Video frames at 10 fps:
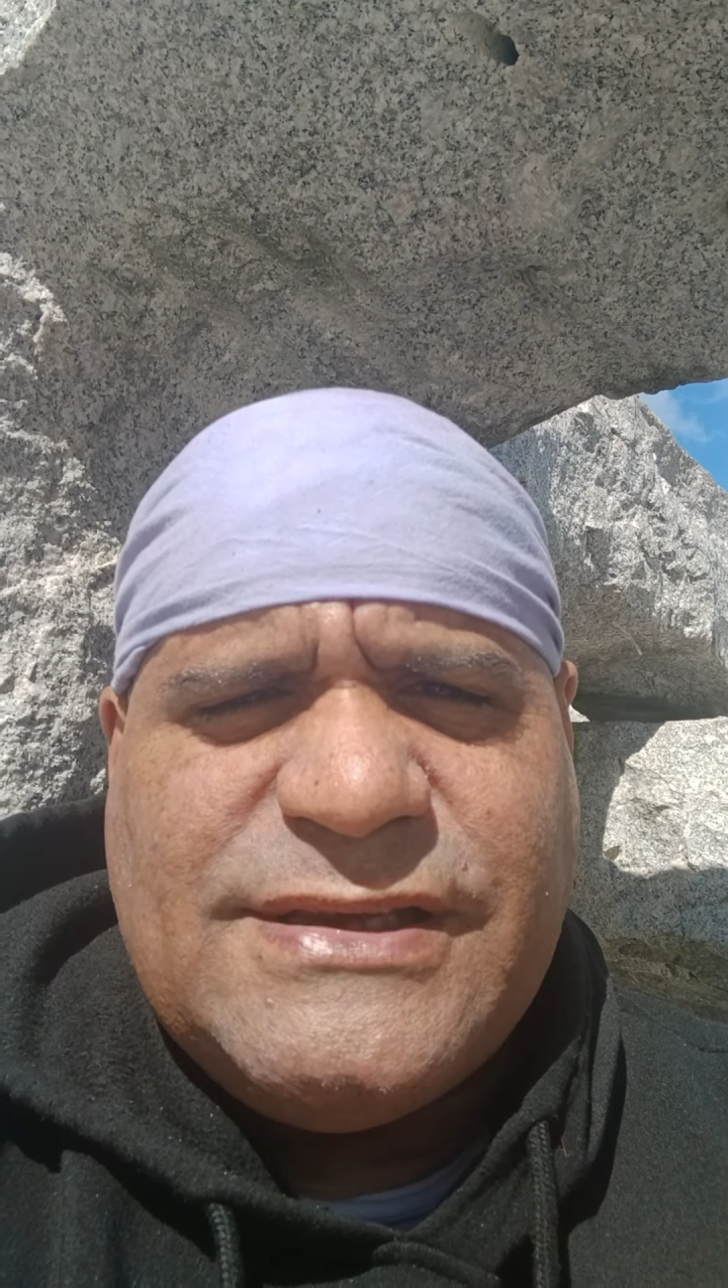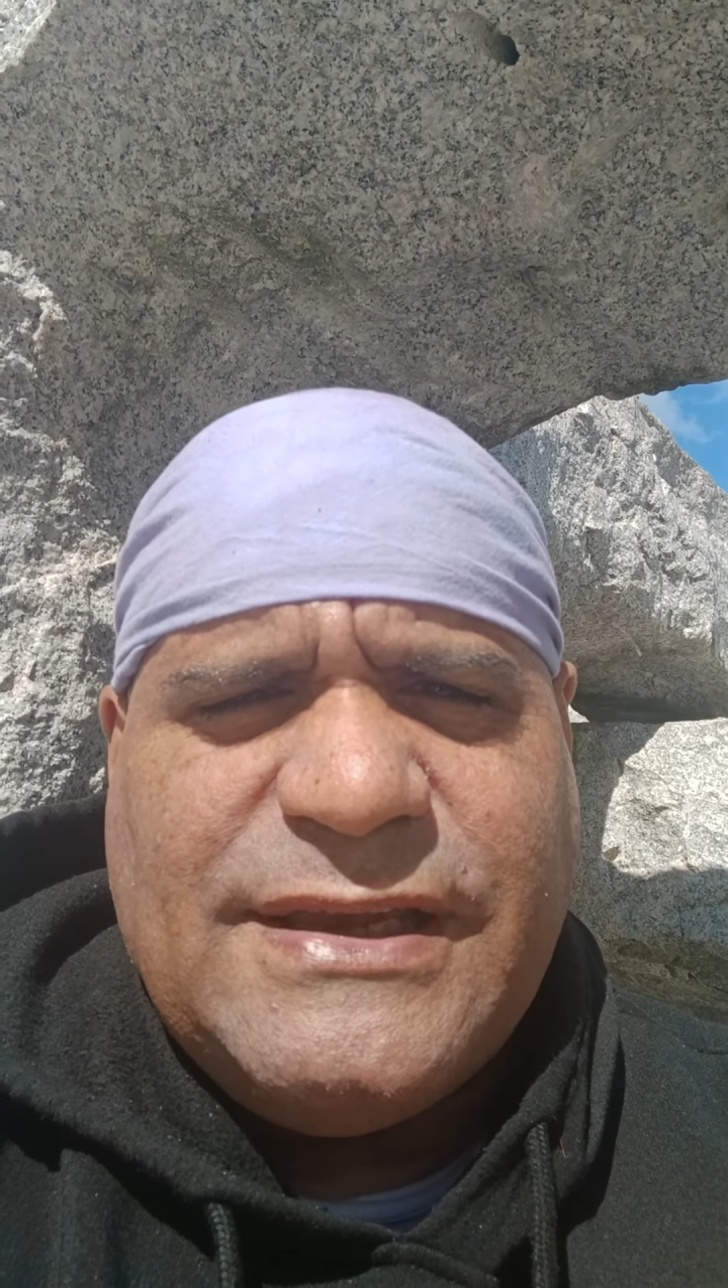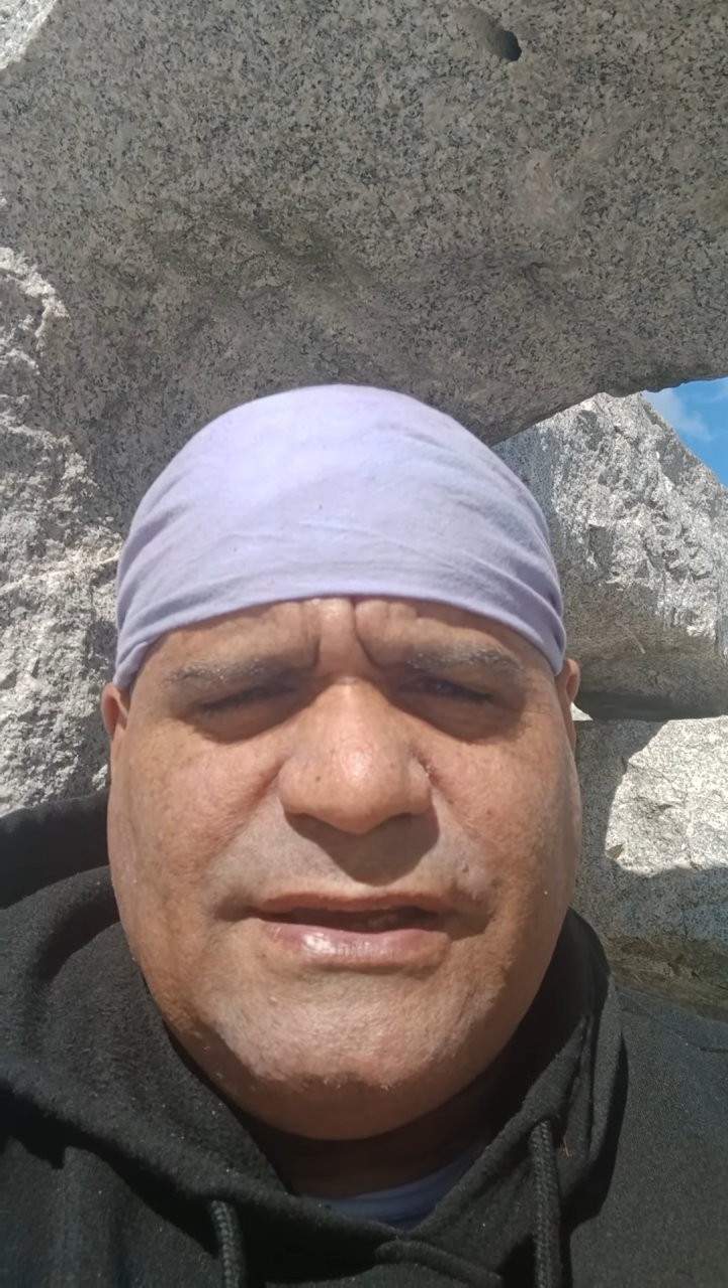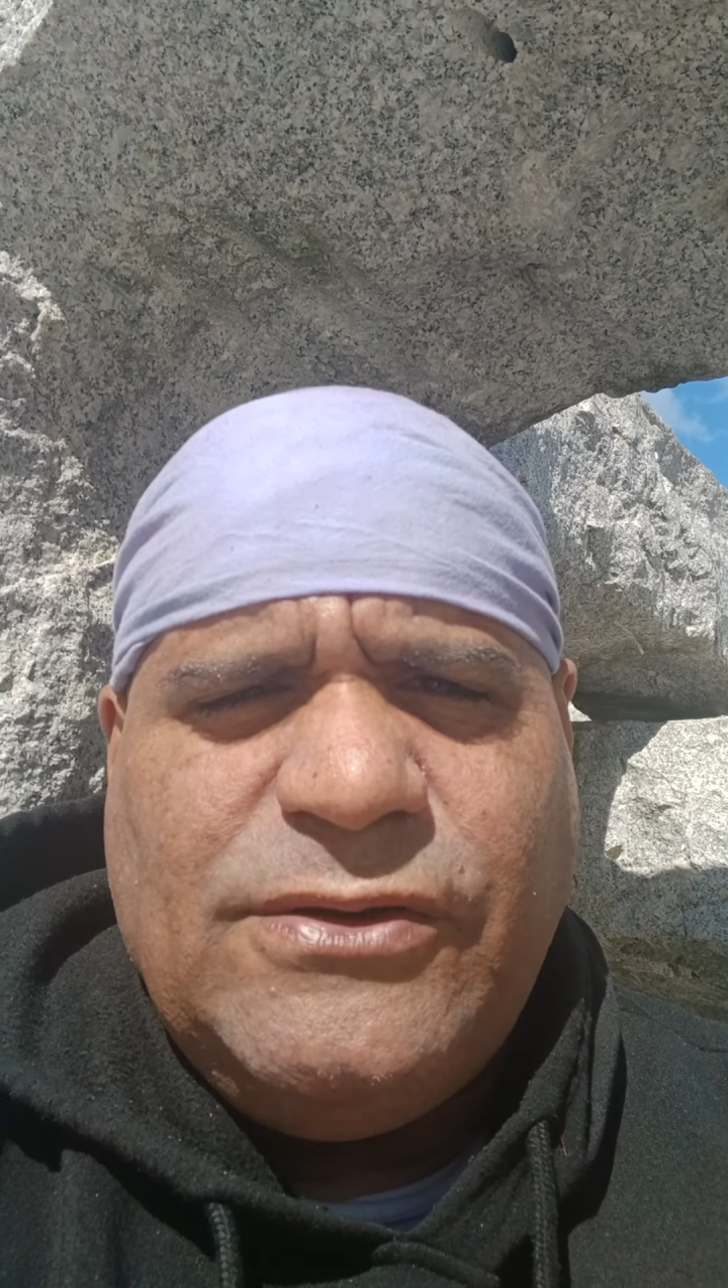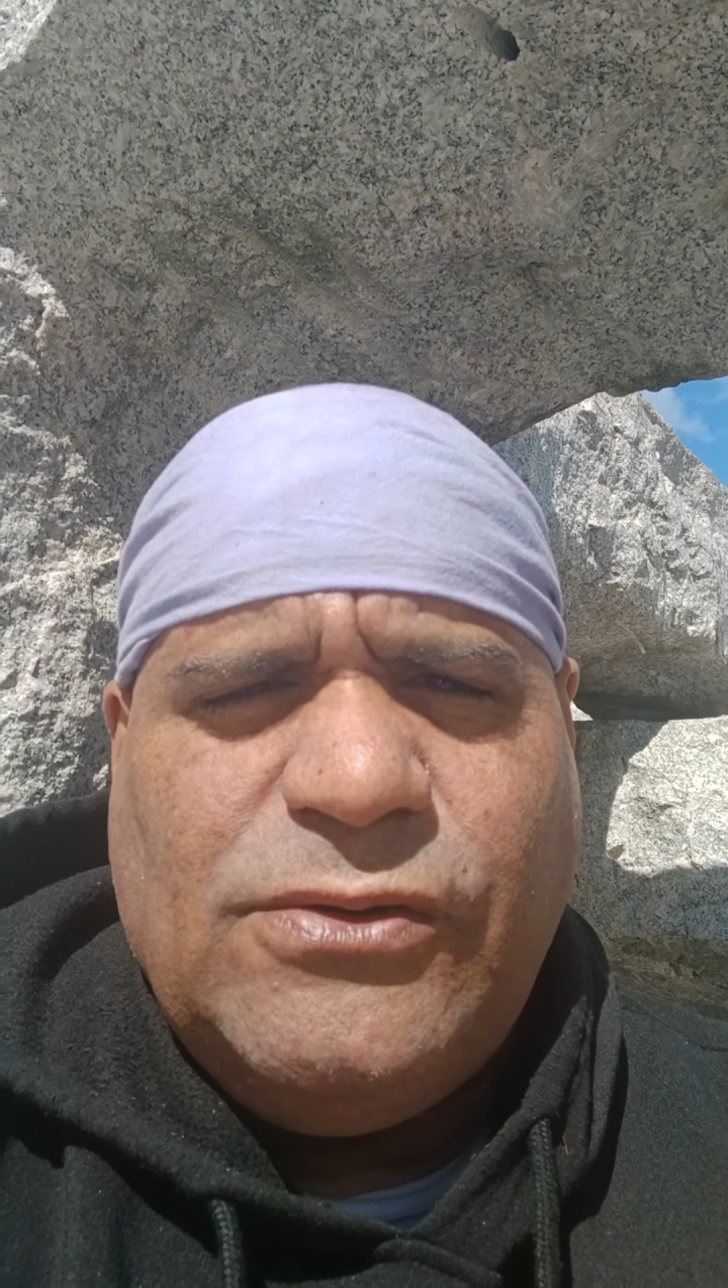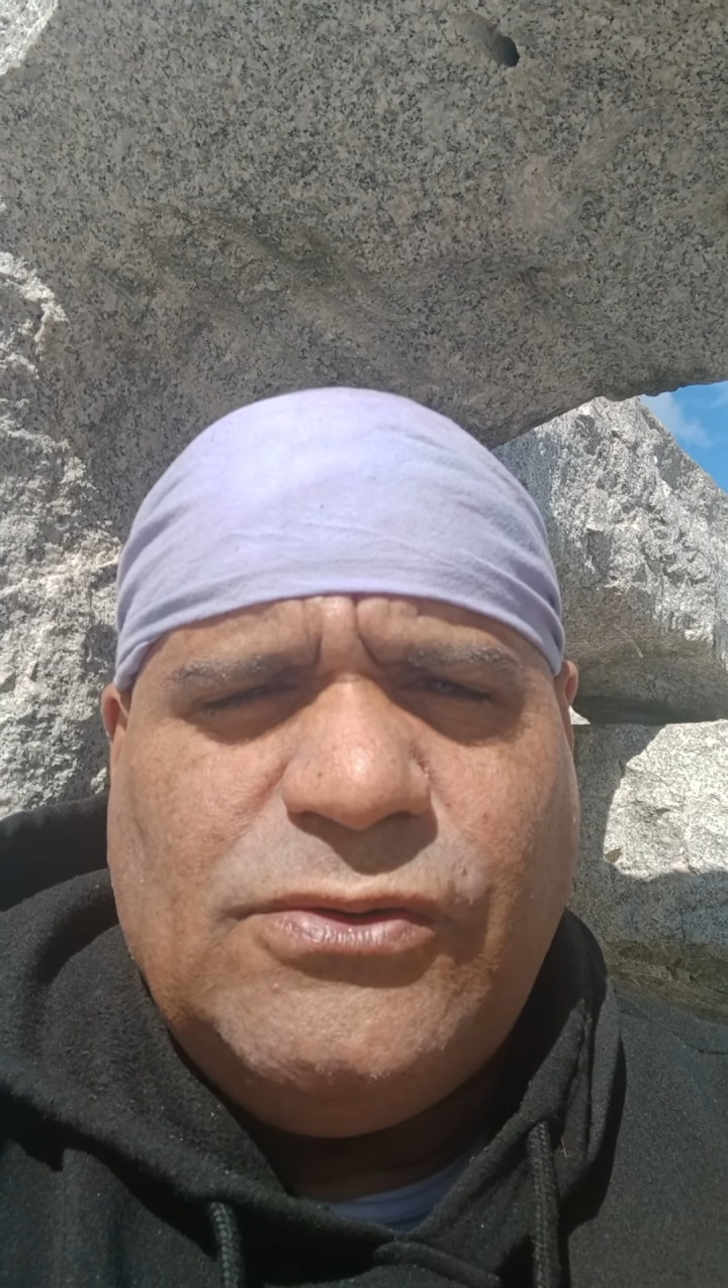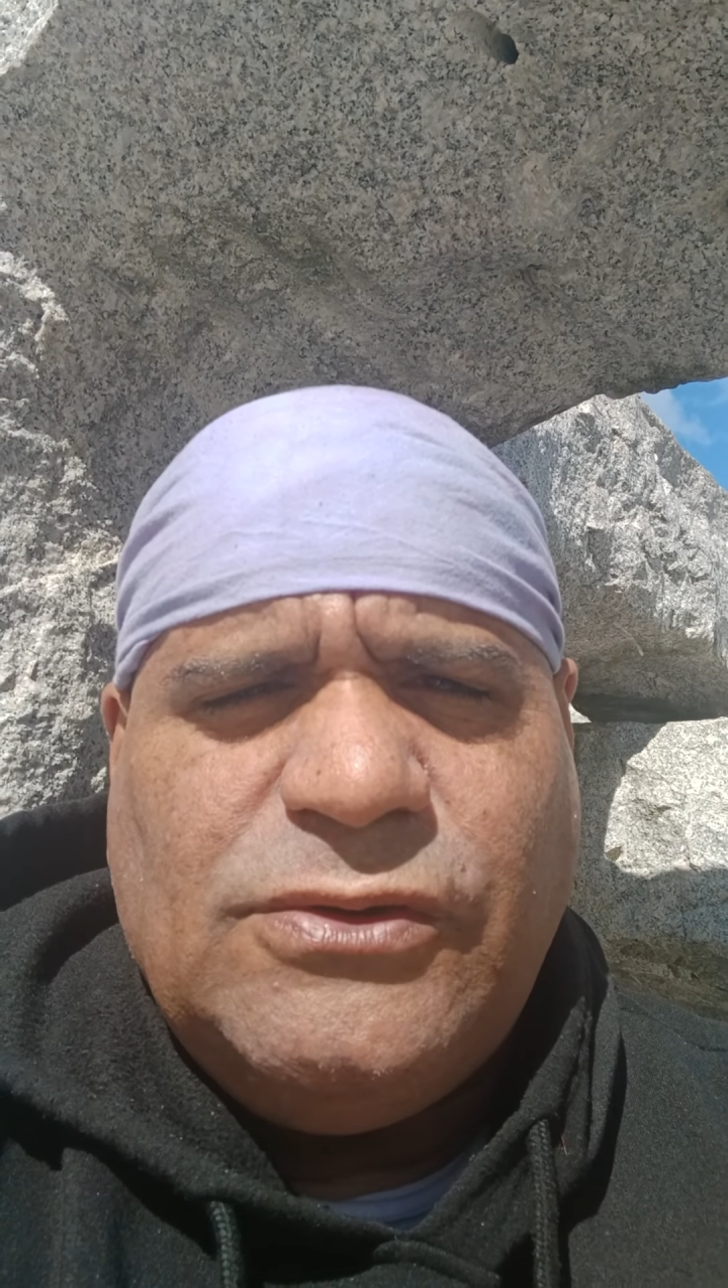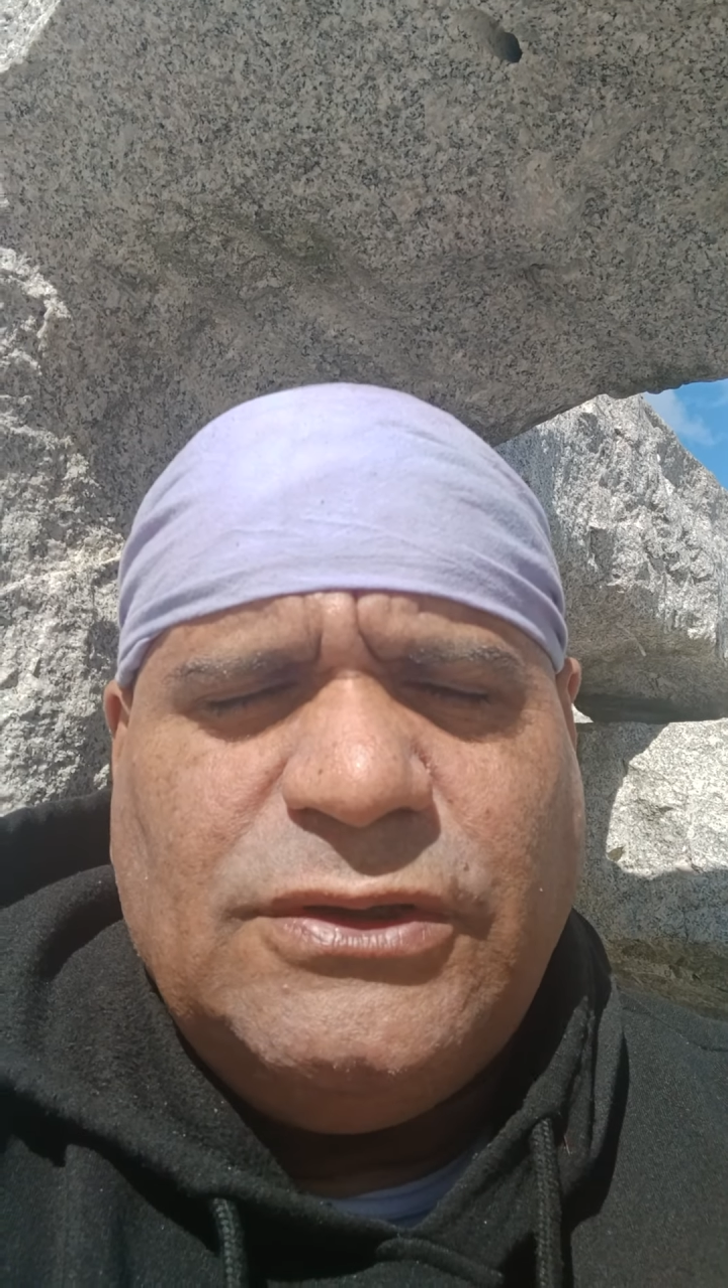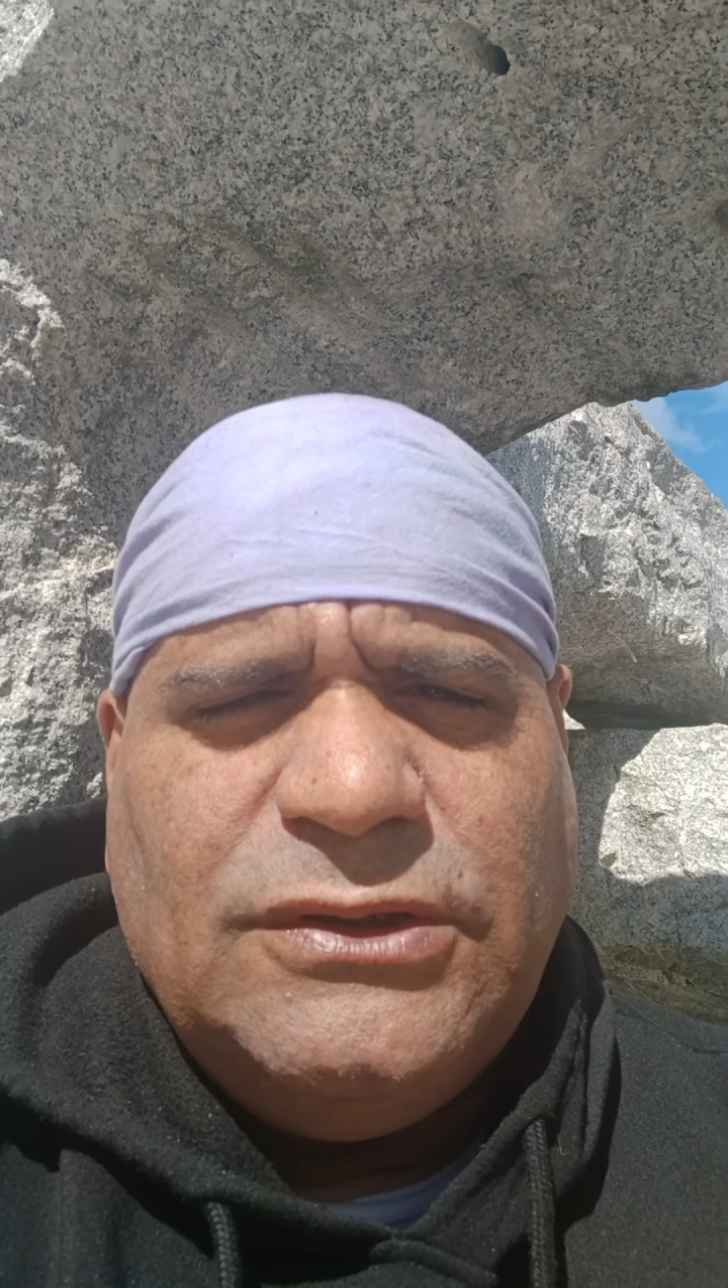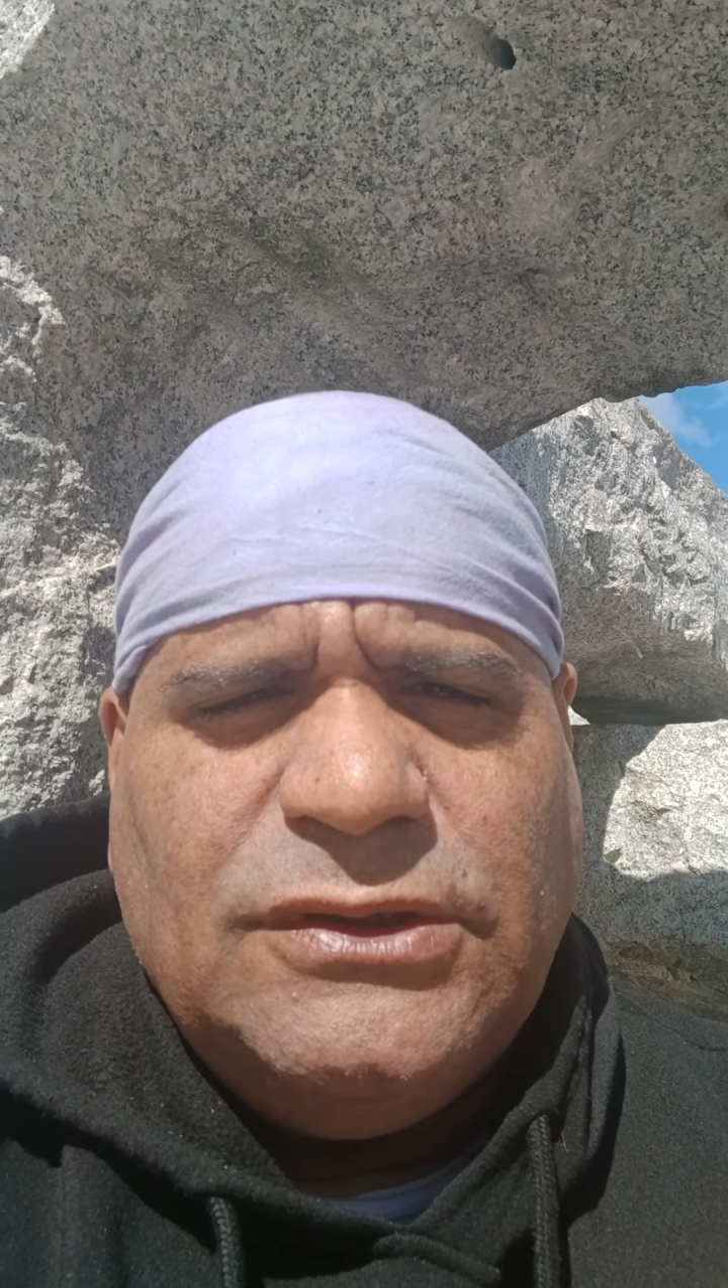Taino